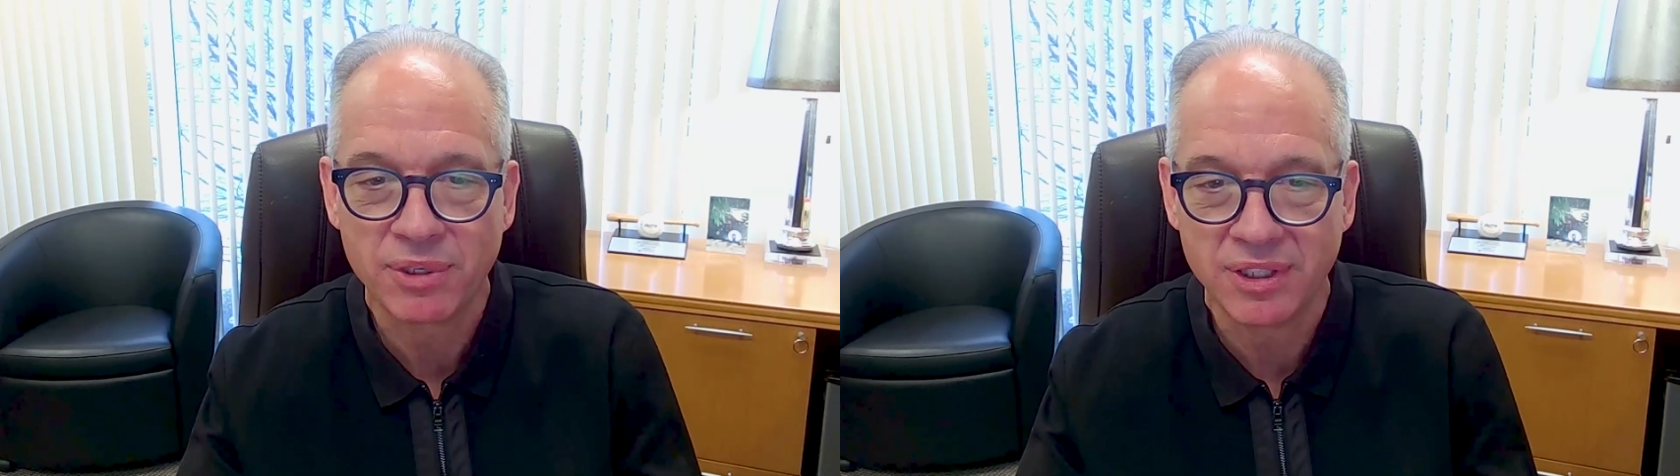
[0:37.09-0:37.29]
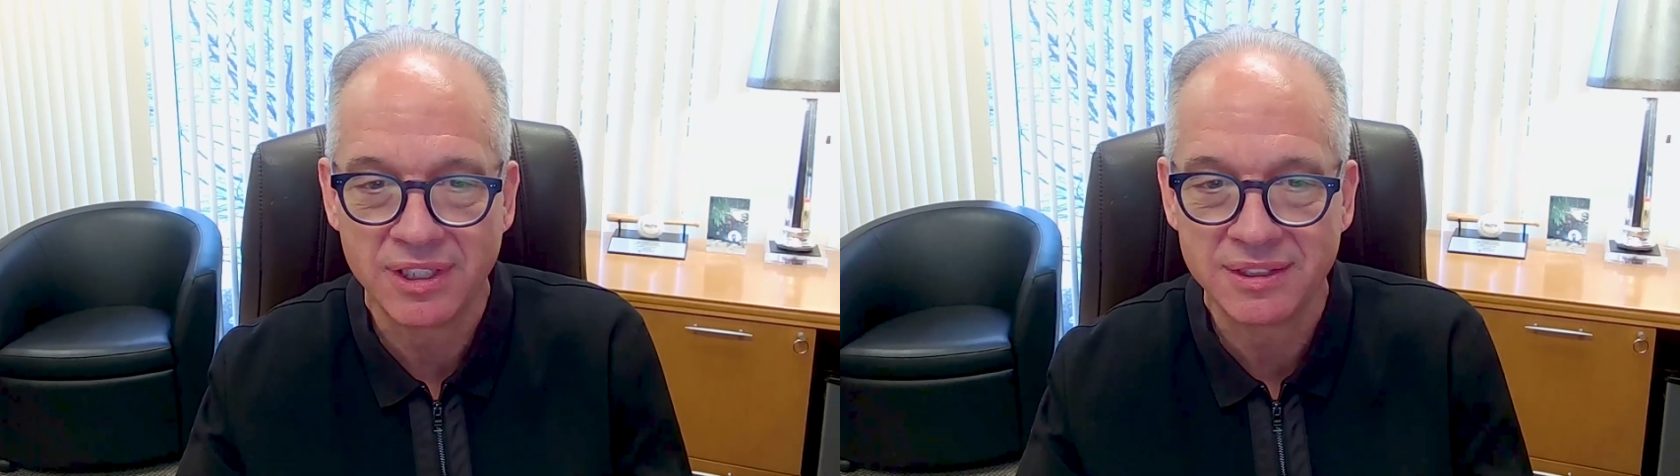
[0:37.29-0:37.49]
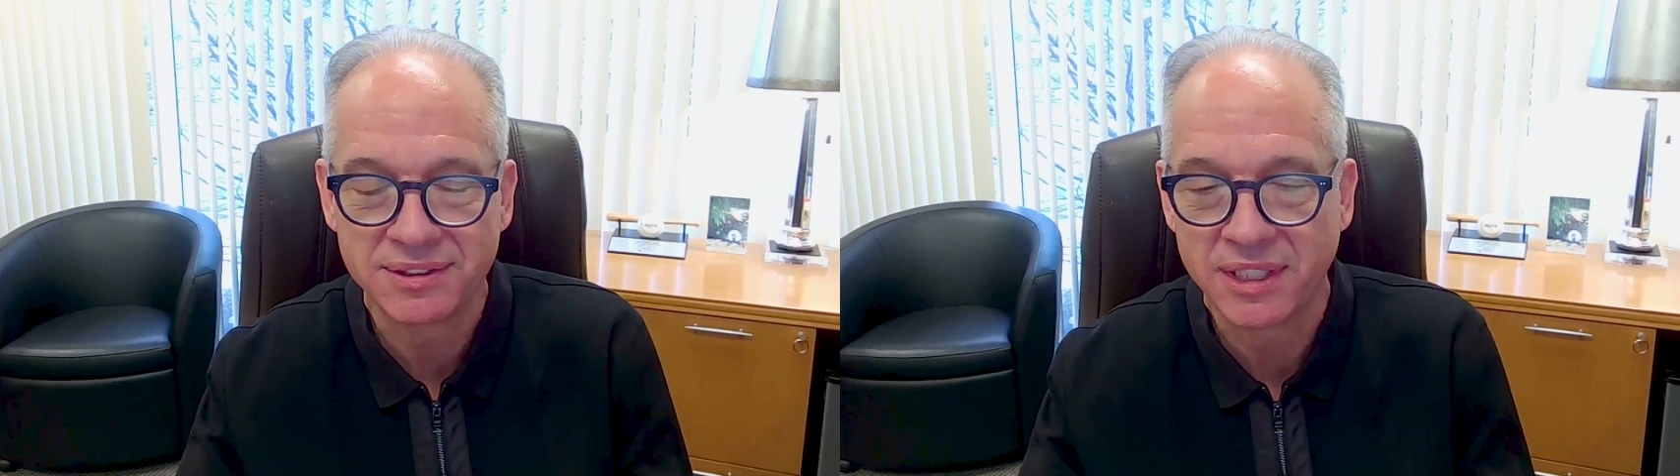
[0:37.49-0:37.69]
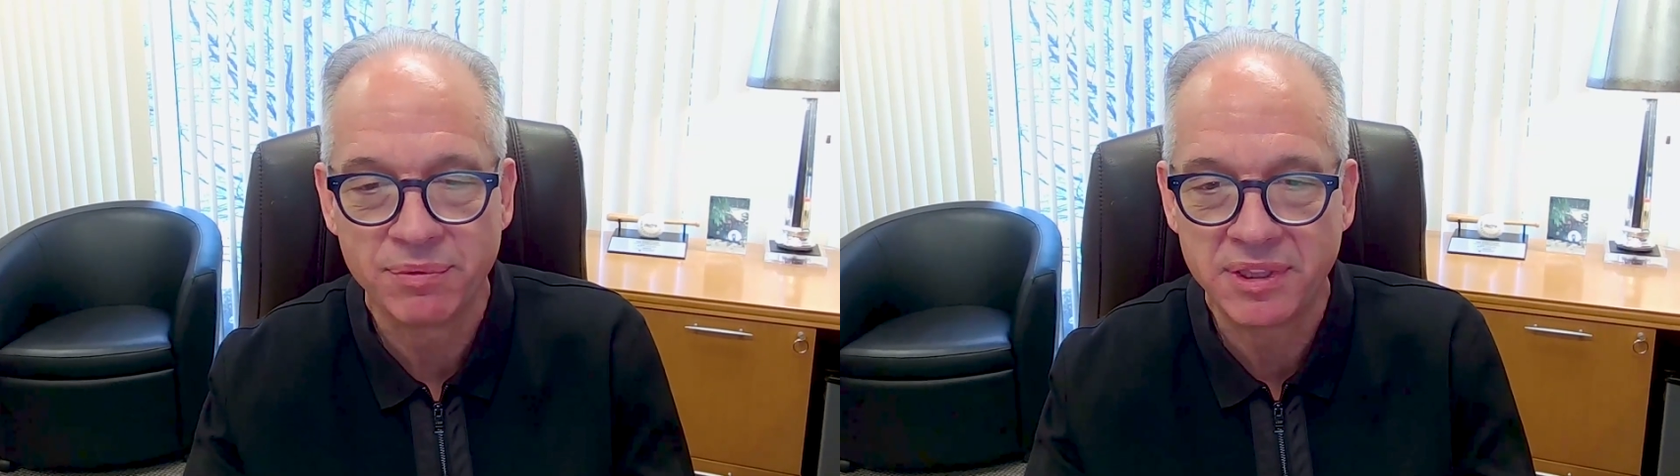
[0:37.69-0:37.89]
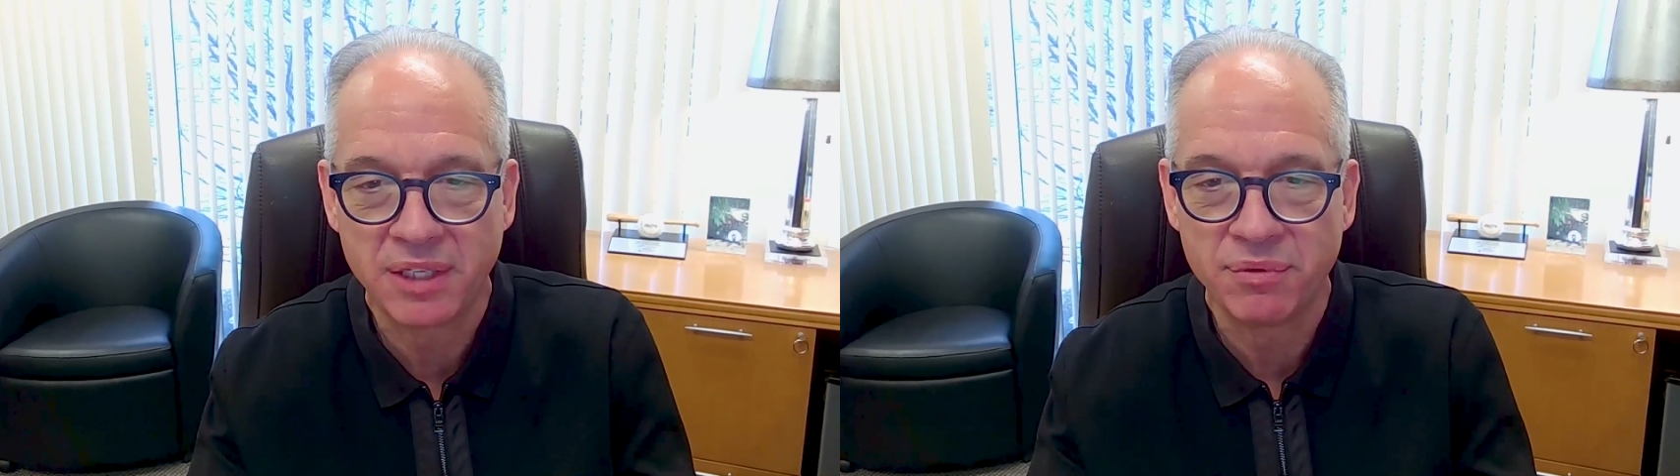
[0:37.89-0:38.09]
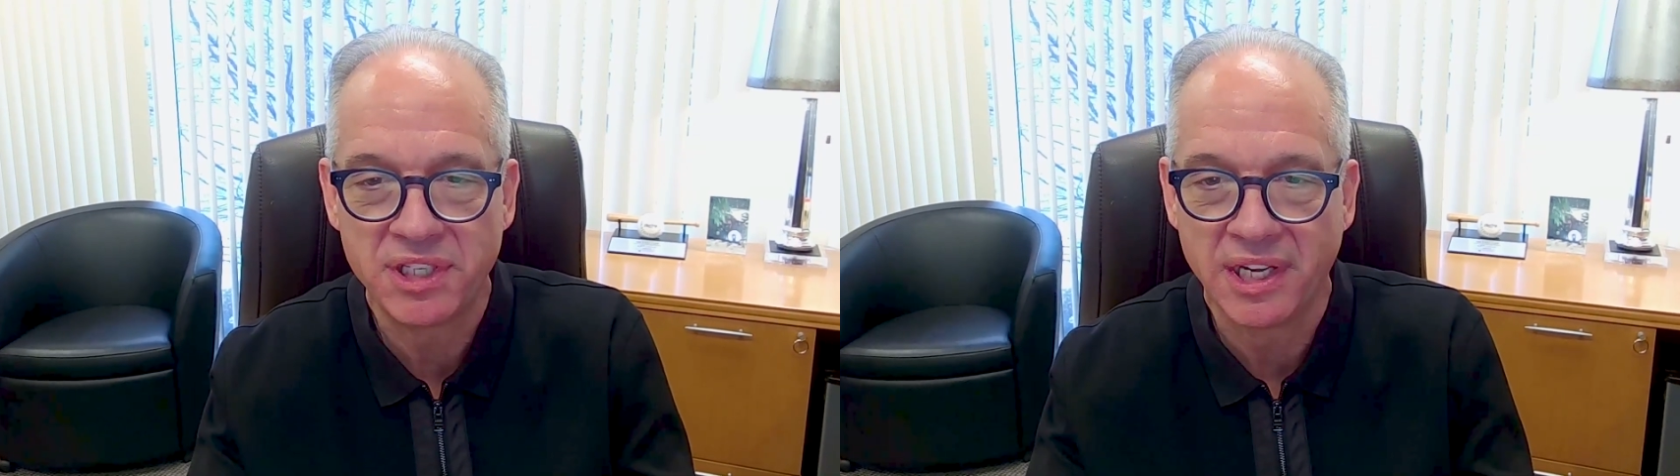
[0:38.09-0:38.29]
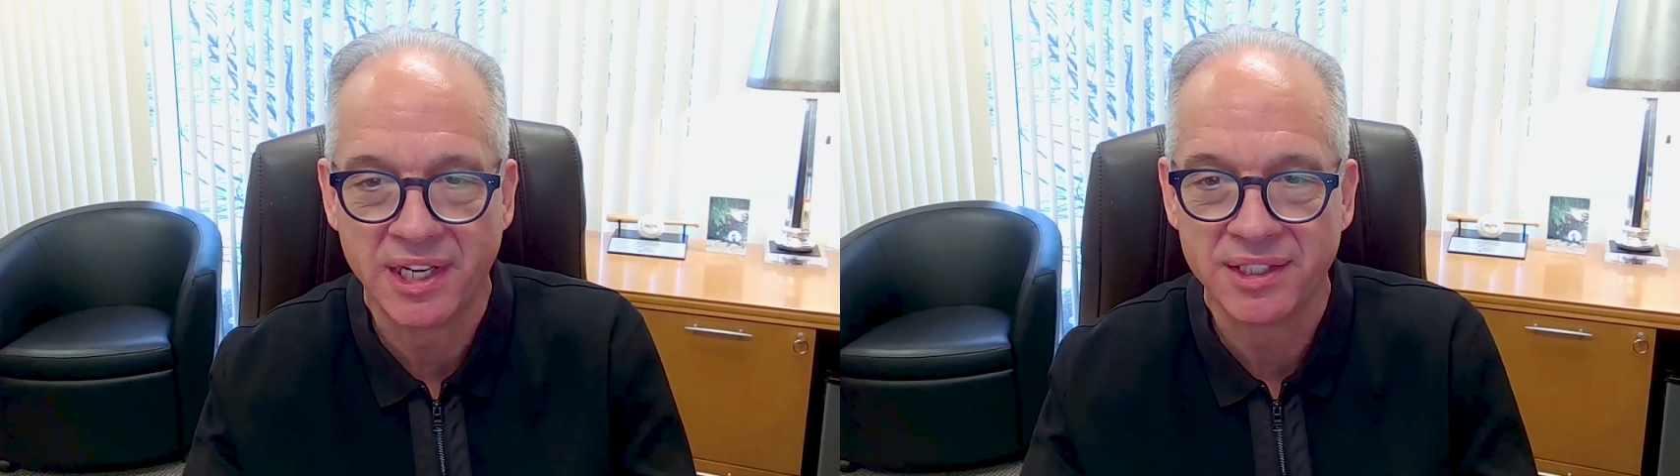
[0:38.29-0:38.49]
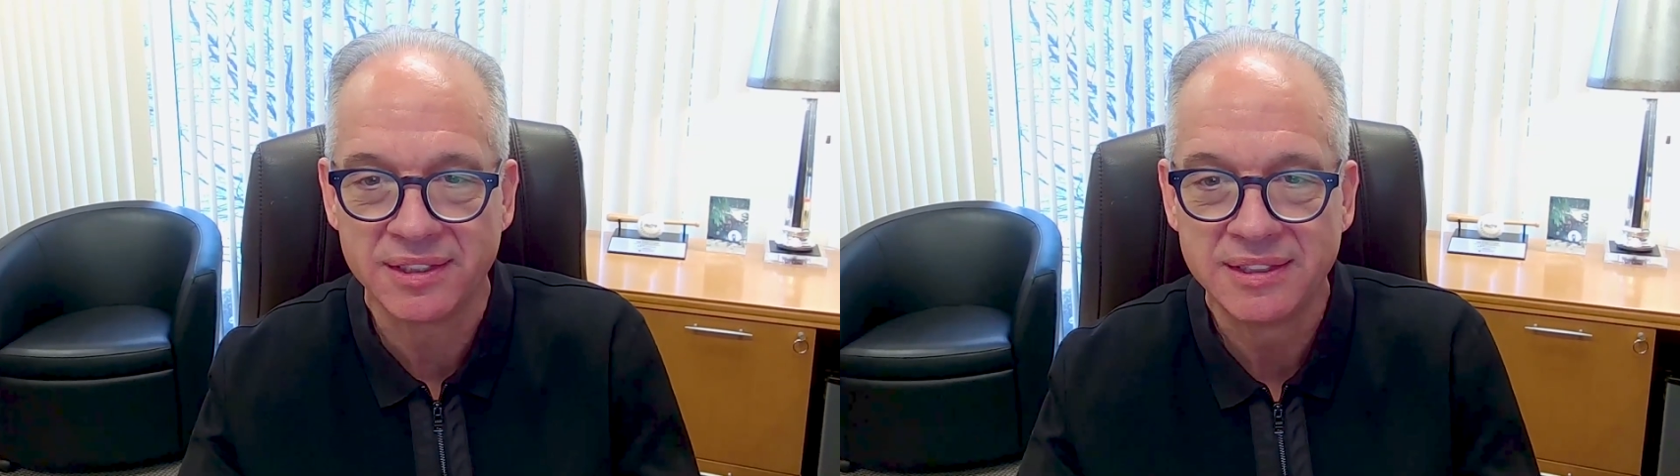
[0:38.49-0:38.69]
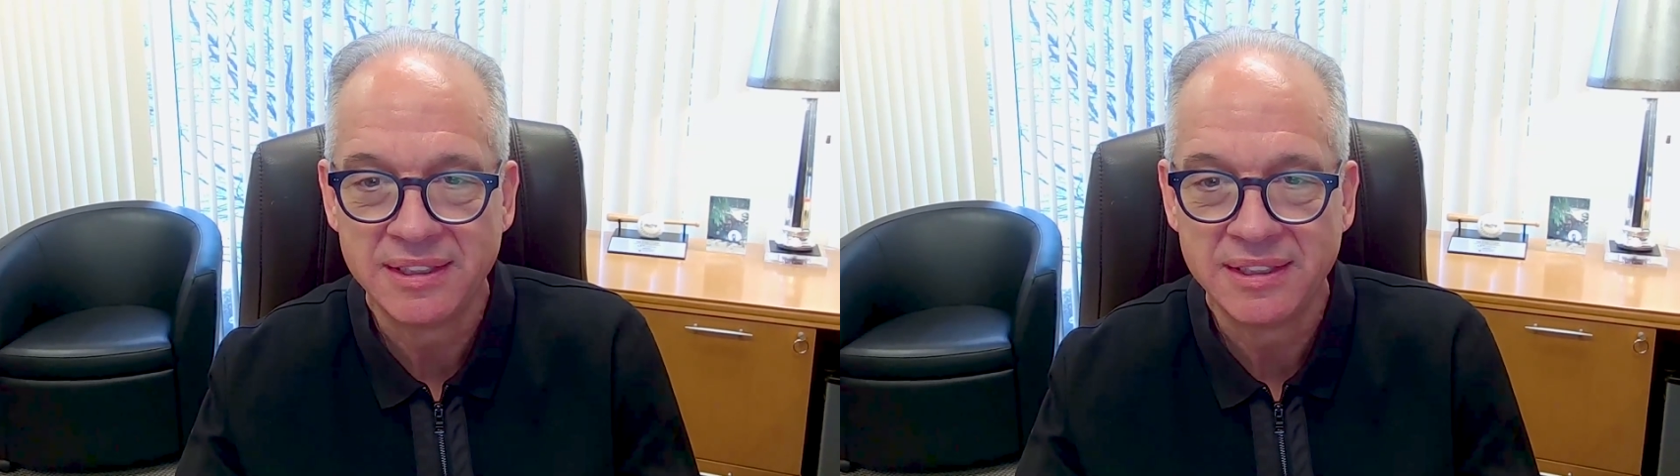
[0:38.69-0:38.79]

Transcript: call, they, they redial.